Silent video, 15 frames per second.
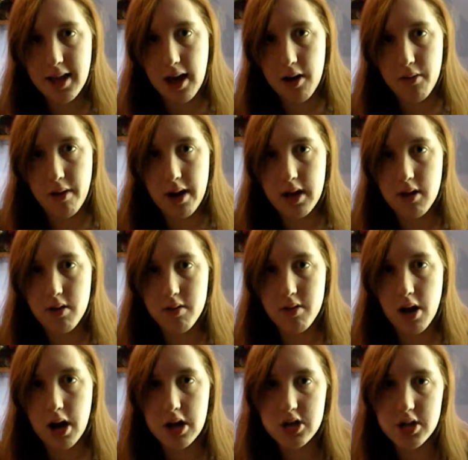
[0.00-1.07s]
That way
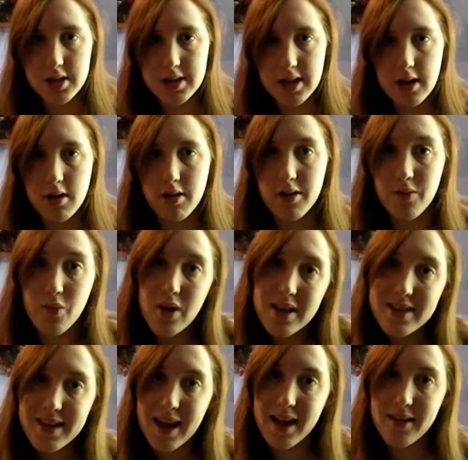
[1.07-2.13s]
you're not just hearing
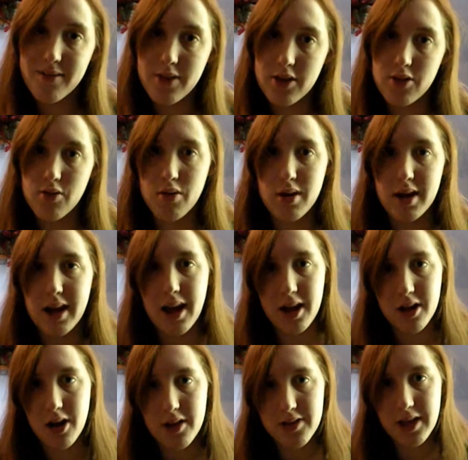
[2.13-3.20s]
one side of the story
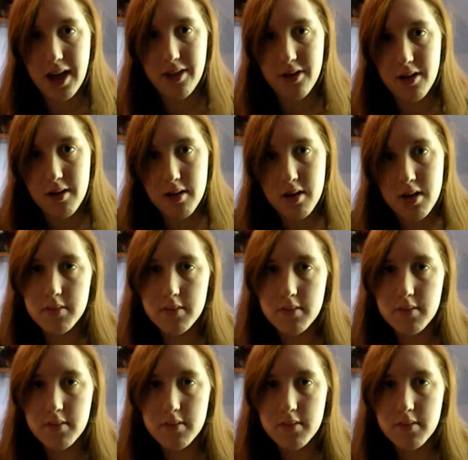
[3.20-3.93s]
and not the other.